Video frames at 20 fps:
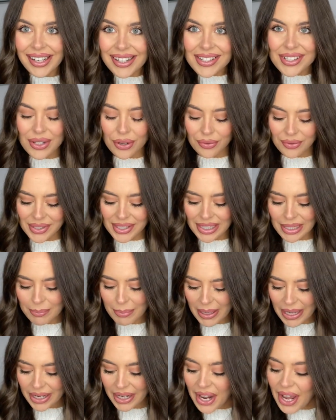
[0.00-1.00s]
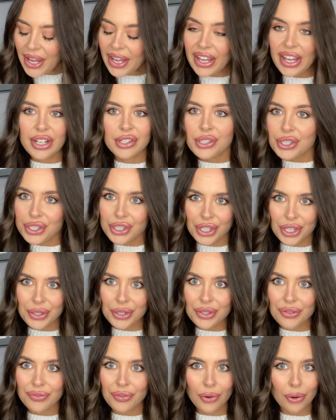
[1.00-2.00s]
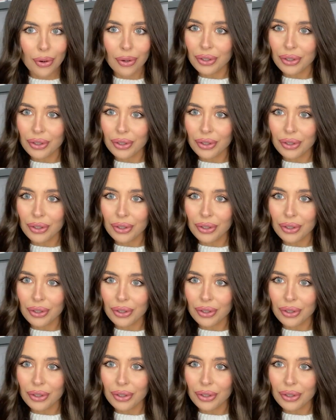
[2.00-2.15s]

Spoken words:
It's obviously been introduced for